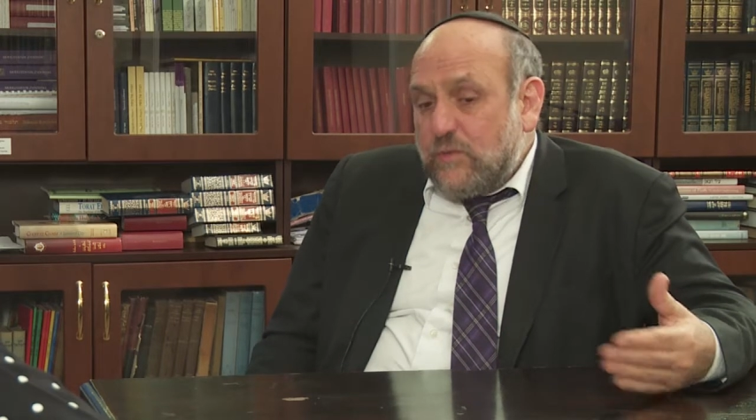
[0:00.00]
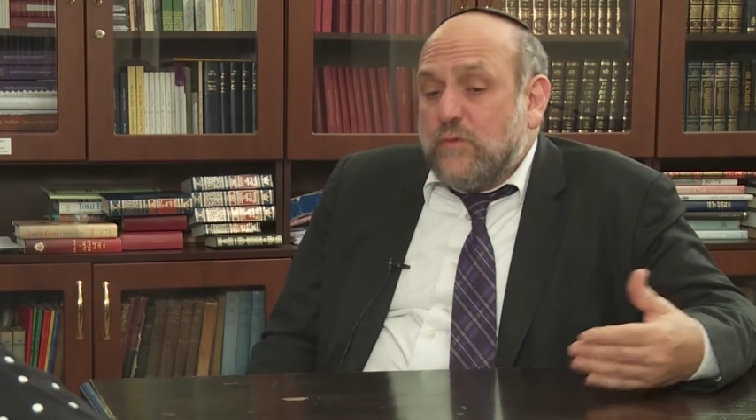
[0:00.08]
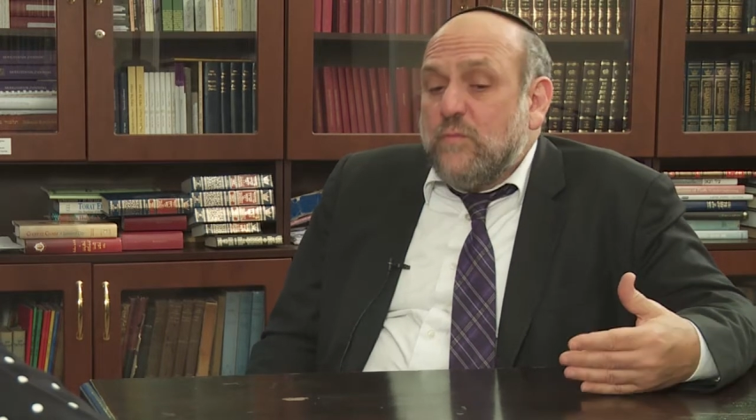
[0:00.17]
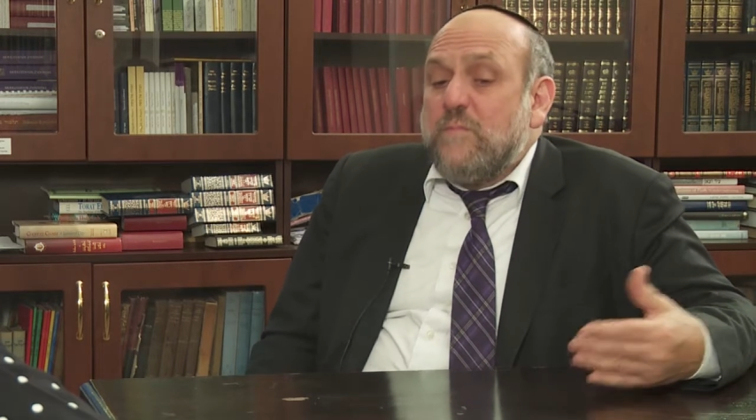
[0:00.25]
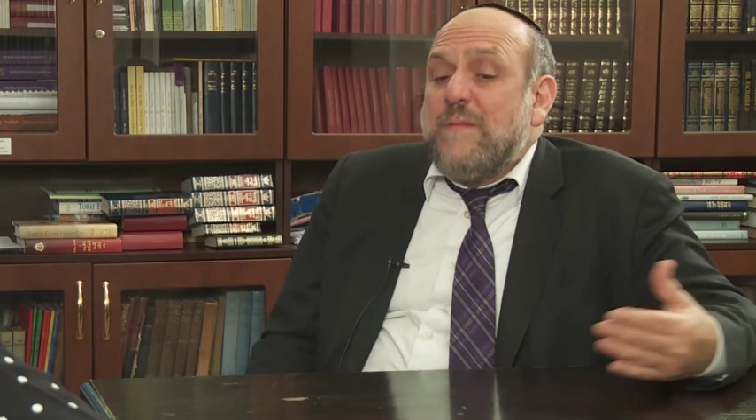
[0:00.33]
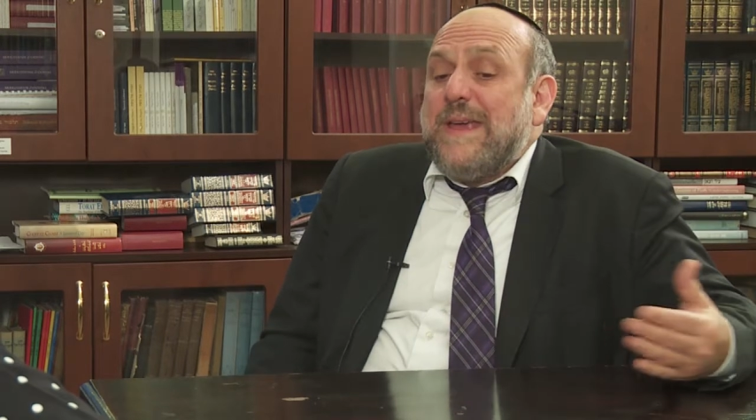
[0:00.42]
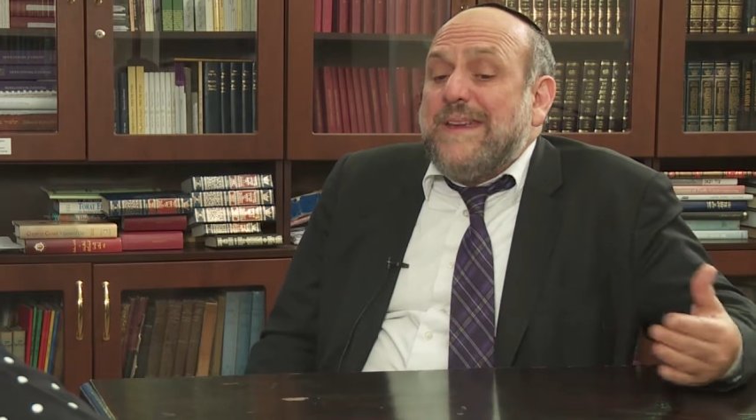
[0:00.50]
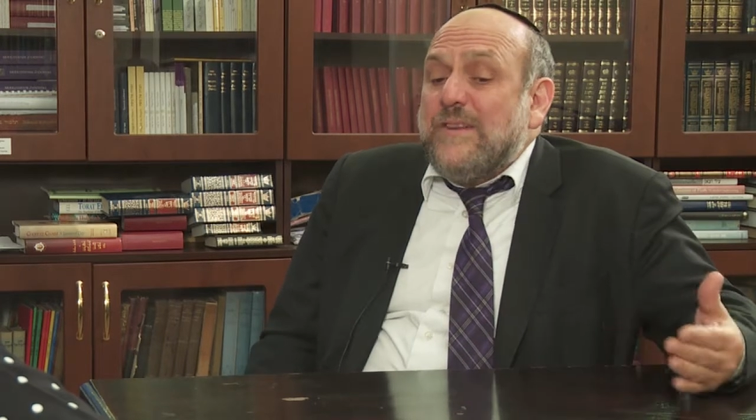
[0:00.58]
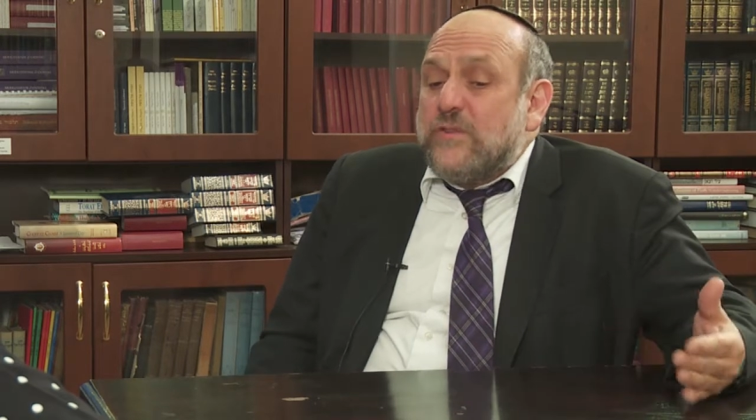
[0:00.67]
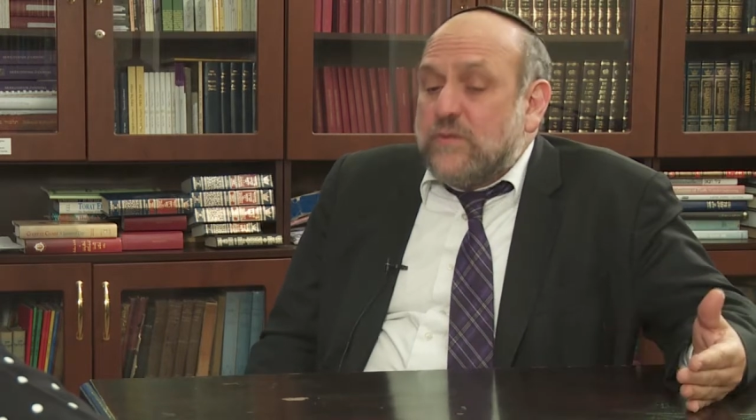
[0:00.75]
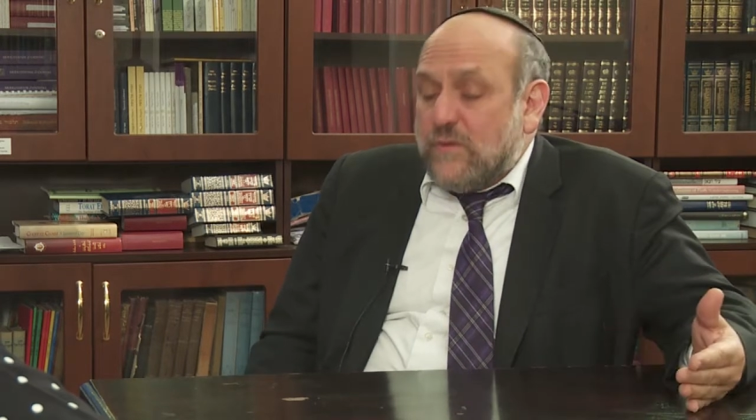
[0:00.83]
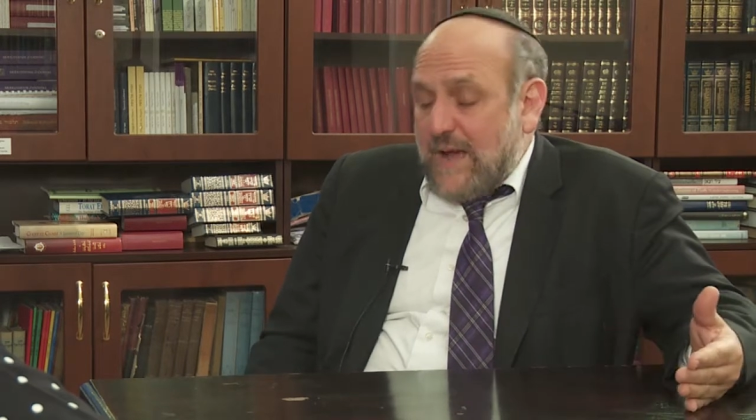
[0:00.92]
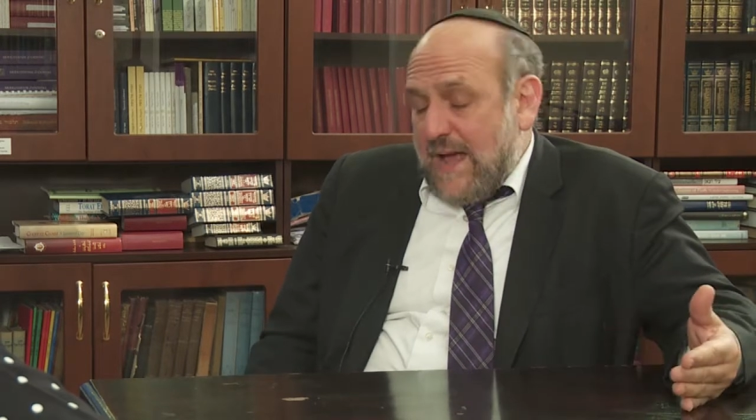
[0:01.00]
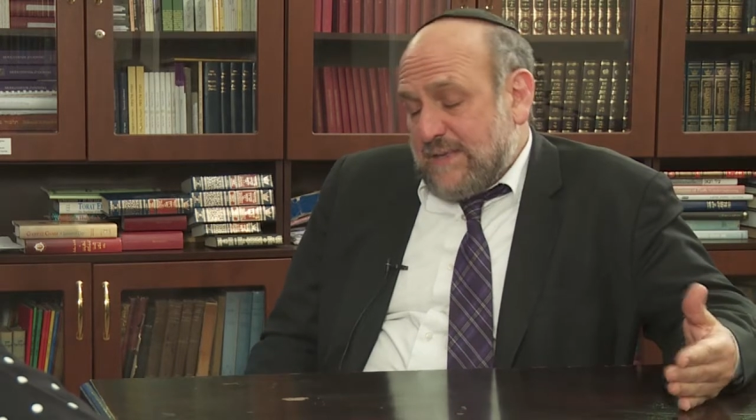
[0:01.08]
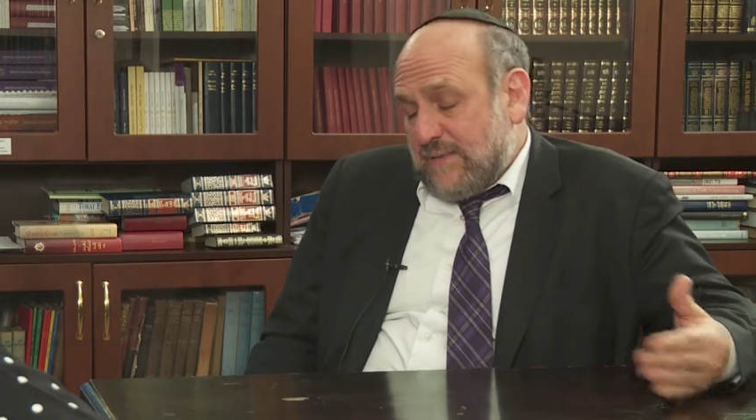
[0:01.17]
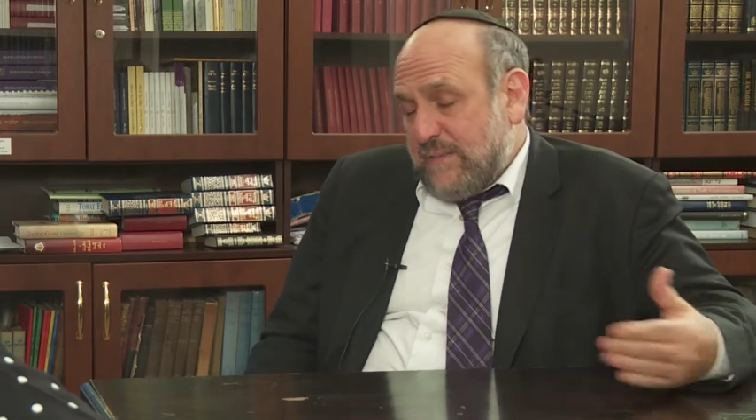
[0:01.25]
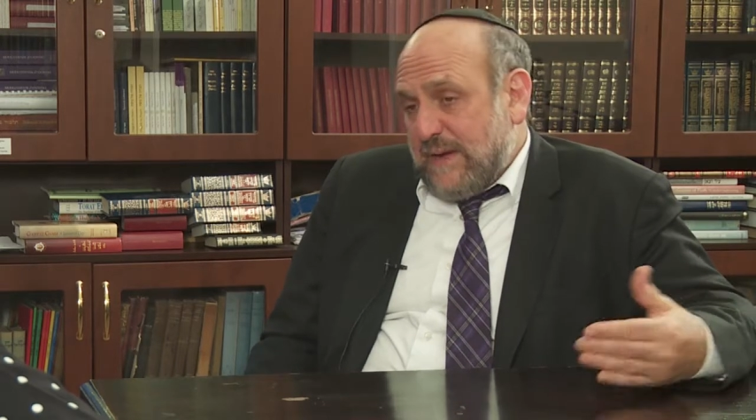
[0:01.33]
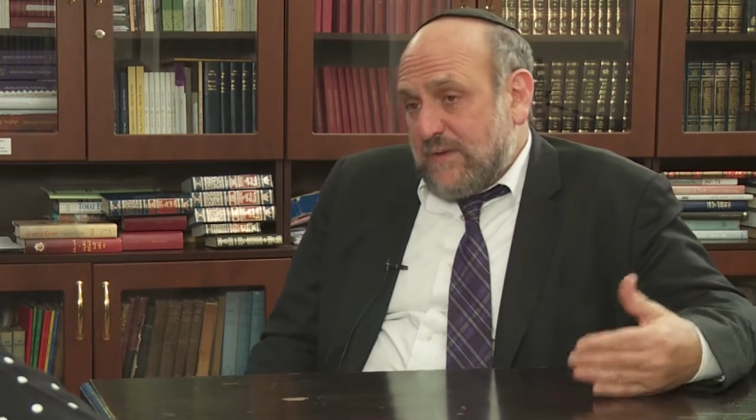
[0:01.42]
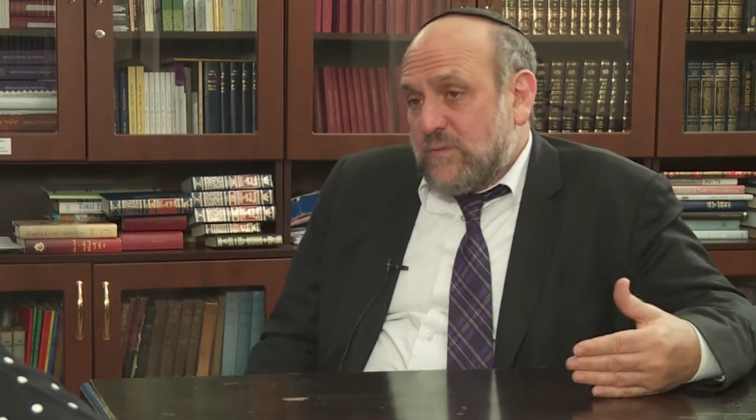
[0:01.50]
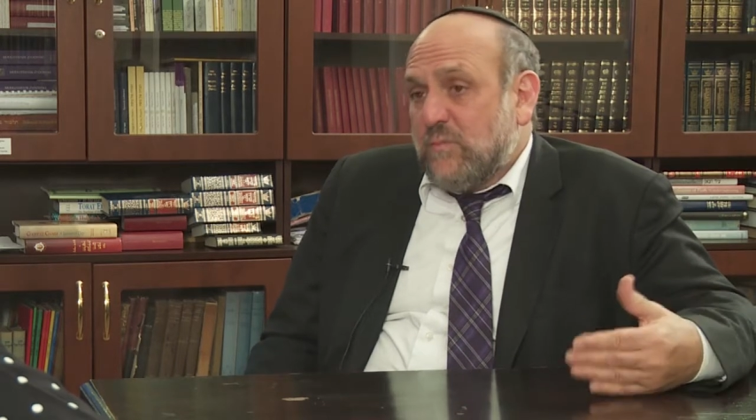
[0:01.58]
two major aspects.